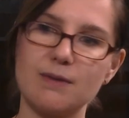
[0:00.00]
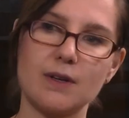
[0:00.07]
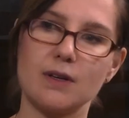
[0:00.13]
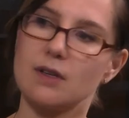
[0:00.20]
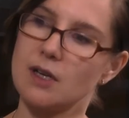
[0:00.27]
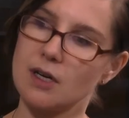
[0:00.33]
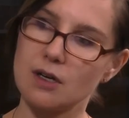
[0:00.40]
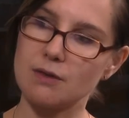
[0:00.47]

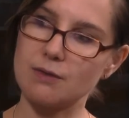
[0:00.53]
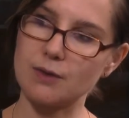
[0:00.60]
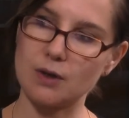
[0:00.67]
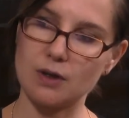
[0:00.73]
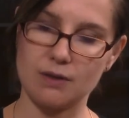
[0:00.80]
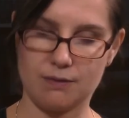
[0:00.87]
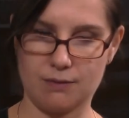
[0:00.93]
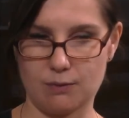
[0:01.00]
very careful
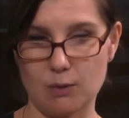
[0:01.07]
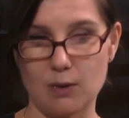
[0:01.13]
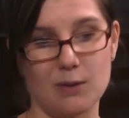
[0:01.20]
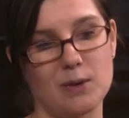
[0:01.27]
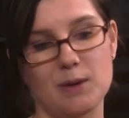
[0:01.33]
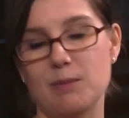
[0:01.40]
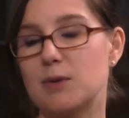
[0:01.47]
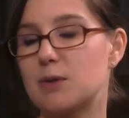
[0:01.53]
of
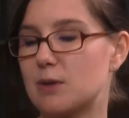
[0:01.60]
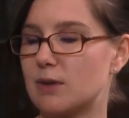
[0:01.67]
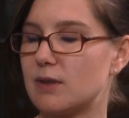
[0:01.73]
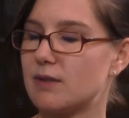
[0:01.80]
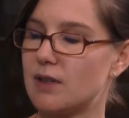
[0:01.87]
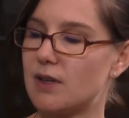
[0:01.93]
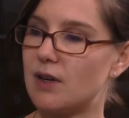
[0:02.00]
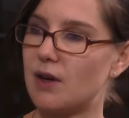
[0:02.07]
what we put
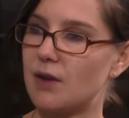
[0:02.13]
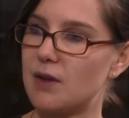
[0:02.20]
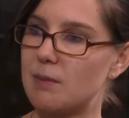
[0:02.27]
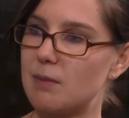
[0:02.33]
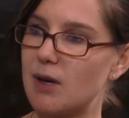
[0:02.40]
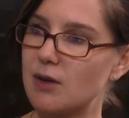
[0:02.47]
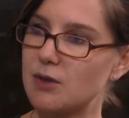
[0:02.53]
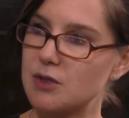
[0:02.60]
up on the
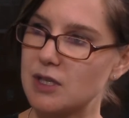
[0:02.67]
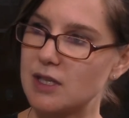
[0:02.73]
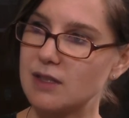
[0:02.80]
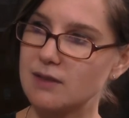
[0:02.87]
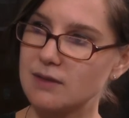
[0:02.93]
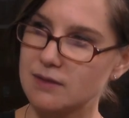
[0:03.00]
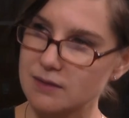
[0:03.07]
blockchain.